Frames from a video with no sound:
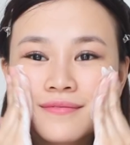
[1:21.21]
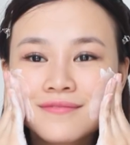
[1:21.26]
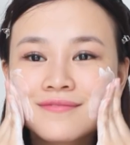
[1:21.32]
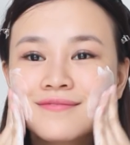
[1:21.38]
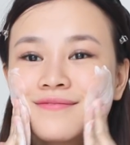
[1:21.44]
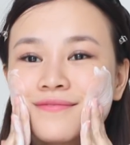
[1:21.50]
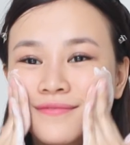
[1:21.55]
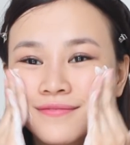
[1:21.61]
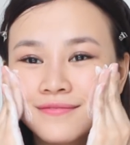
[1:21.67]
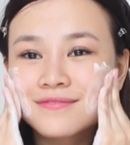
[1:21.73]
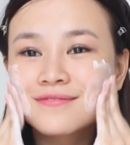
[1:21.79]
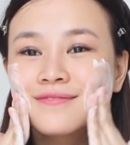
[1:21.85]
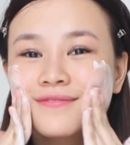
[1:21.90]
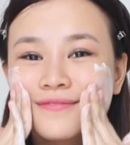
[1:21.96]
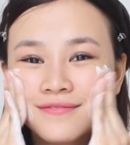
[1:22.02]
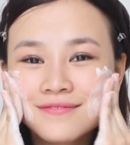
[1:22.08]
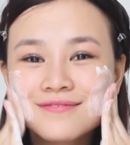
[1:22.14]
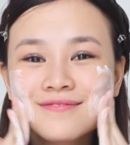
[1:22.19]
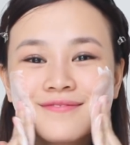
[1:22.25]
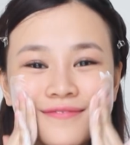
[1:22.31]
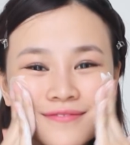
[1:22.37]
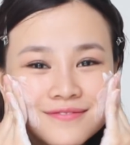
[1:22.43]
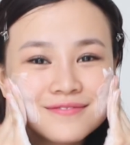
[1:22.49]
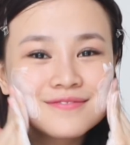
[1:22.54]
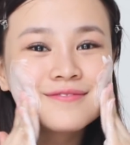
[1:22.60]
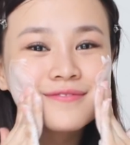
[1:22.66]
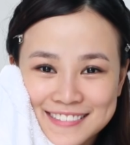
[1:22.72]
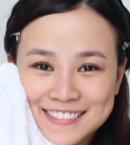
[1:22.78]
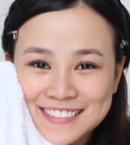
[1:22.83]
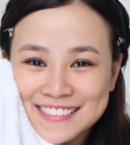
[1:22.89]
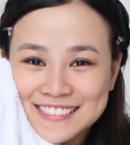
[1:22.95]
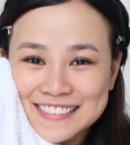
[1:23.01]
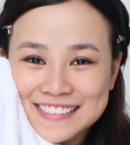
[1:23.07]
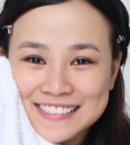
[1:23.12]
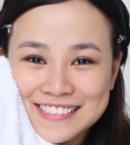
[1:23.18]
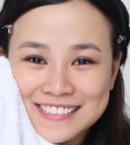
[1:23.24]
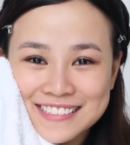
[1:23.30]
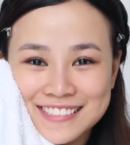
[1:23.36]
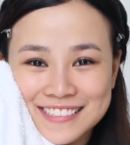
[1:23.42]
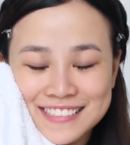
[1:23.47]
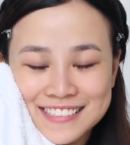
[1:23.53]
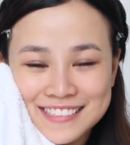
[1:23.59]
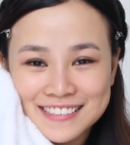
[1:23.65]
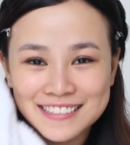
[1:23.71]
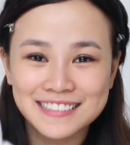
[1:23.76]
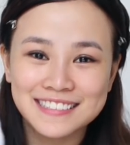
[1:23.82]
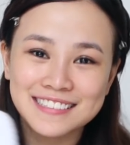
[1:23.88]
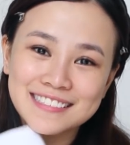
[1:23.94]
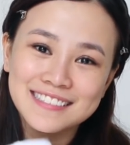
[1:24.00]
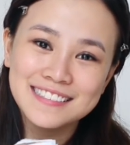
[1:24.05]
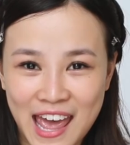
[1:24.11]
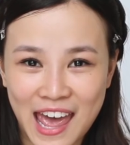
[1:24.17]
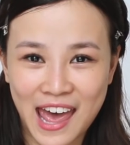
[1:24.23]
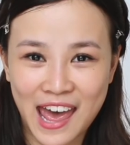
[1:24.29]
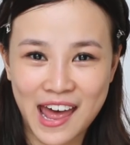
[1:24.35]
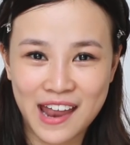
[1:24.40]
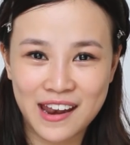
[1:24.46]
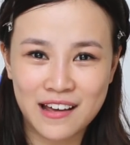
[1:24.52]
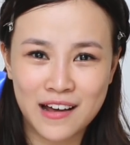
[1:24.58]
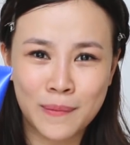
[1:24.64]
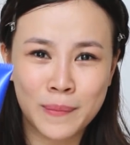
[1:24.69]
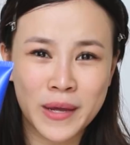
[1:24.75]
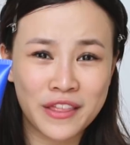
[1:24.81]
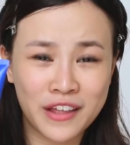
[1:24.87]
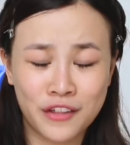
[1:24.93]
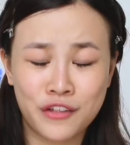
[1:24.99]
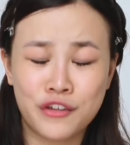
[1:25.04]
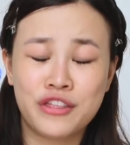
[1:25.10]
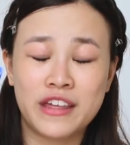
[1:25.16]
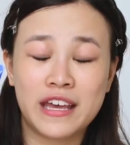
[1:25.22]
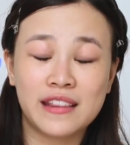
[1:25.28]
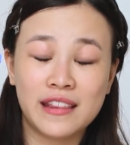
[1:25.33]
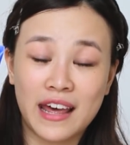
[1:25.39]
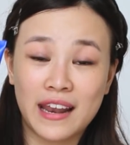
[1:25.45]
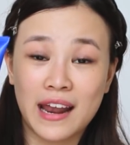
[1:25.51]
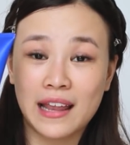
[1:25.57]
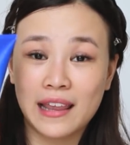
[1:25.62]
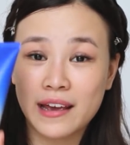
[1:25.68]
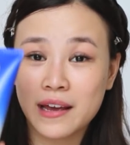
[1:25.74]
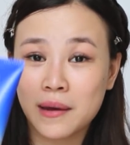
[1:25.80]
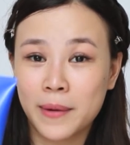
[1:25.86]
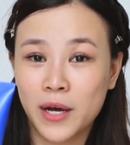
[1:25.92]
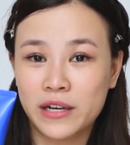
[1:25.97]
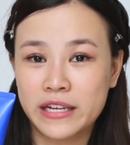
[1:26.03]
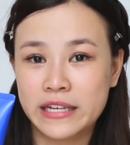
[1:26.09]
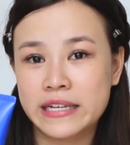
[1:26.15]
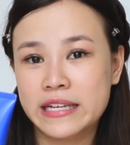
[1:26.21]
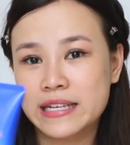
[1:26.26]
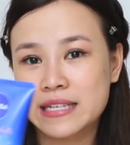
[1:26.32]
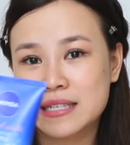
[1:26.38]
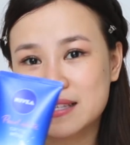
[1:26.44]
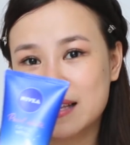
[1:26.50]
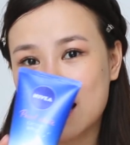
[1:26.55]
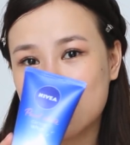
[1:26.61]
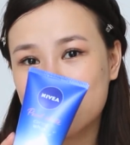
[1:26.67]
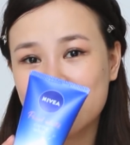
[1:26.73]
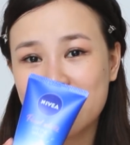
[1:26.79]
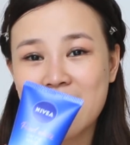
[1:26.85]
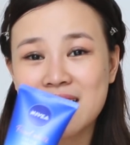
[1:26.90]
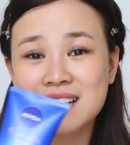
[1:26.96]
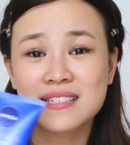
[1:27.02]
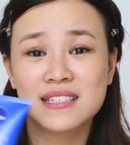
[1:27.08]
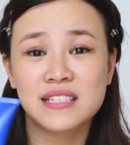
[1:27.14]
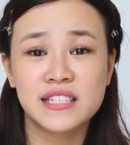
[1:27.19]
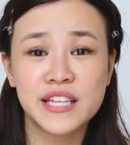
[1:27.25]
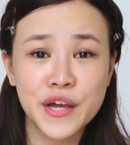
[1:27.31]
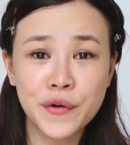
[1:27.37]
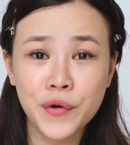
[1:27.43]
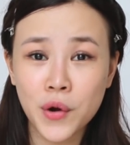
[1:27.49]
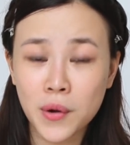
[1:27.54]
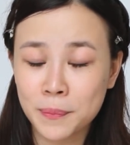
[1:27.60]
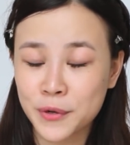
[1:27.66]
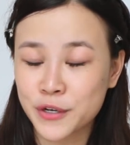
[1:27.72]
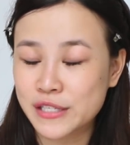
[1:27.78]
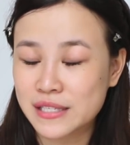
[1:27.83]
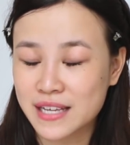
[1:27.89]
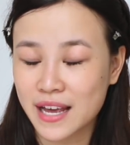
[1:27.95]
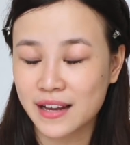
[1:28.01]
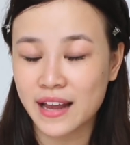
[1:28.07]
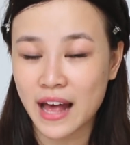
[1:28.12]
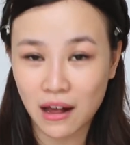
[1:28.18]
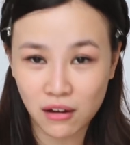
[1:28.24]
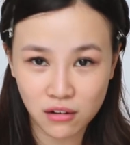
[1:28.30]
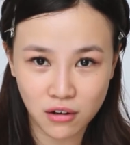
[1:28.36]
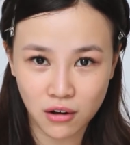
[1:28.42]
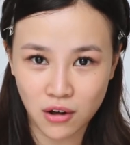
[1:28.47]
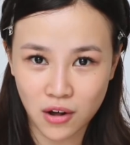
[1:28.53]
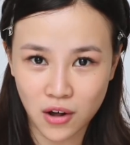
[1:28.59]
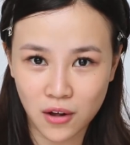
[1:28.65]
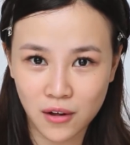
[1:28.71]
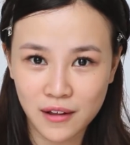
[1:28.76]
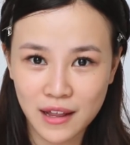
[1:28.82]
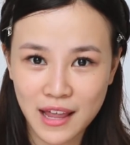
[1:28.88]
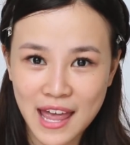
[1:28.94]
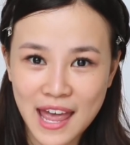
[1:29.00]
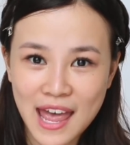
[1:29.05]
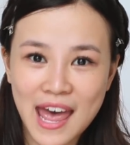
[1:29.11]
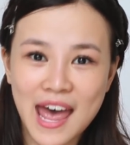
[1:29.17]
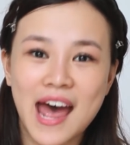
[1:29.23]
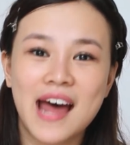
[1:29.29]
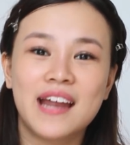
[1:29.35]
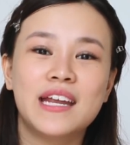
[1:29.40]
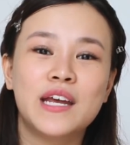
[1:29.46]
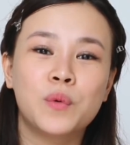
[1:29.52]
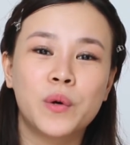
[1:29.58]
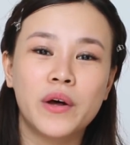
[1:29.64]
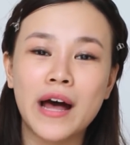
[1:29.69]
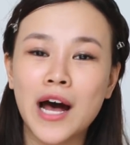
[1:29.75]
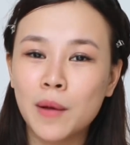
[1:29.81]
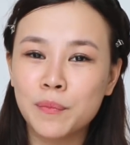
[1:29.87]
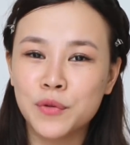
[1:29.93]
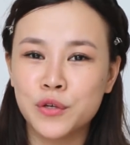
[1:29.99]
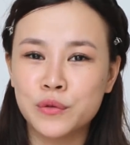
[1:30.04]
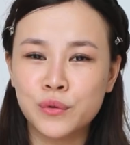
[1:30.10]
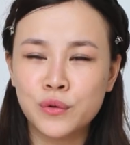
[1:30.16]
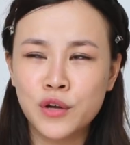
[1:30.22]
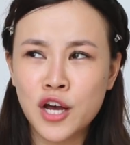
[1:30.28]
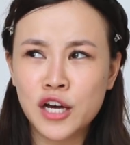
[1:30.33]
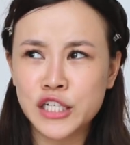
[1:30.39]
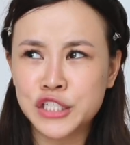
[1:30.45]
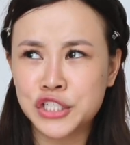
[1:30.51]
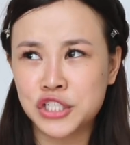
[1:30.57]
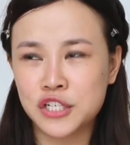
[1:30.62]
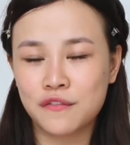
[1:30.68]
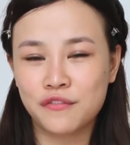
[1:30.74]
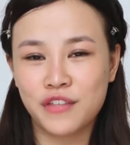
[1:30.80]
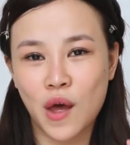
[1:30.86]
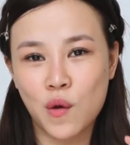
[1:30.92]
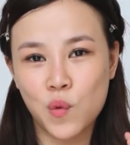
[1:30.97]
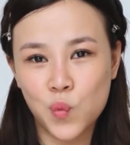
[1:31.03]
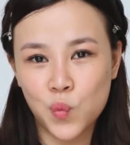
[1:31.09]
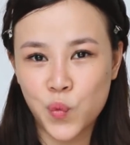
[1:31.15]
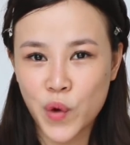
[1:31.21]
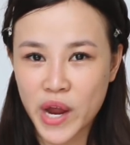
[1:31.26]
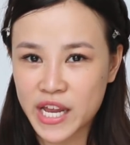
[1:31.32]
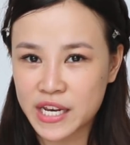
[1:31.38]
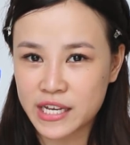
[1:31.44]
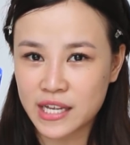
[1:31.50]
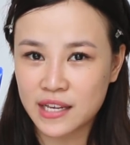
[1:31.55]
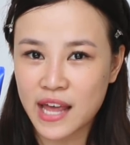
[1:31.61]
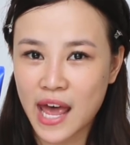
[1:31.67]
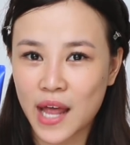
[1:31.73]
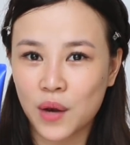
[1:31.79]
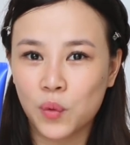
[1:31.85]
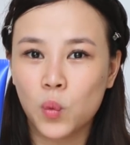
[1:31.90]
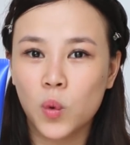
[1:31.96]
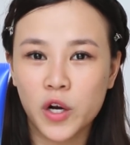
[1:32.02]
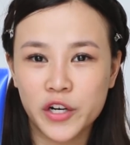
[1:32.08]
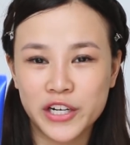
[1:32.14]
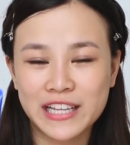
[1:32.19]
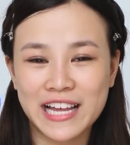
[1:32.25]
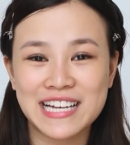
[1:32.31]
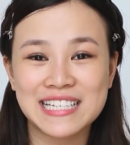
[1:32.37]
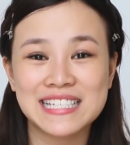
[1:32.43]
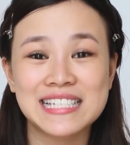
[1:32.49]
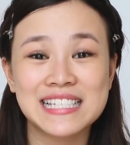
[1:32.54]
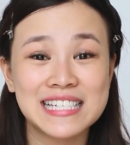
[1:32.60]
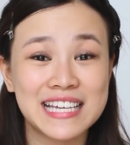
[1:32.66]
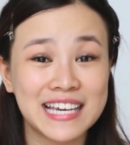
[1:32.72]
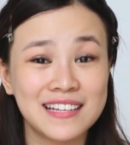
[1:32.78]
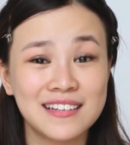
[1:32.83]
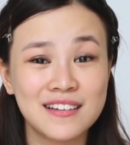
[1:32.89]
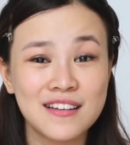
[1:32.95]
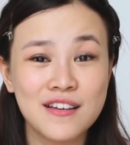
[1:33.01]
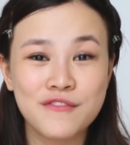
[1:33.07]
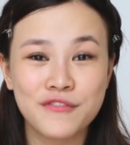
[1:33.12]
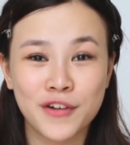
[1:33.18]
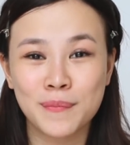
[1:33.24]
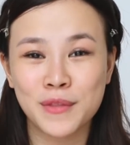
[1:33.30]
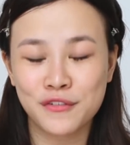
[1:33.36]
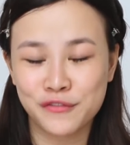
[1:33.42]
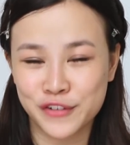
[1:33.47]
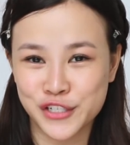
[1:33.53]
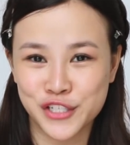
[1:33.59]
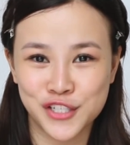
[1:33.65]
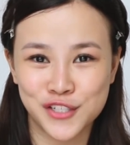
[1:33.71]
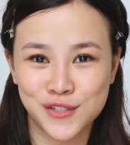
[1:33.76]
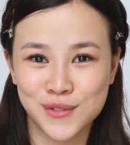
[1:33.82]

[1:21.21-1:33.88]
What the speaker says: I like that squeaky clean feeling on my skin. And another thing that I like about it is that it has 0% alcohol and it will help you achieve that radiant and water-like skin from the first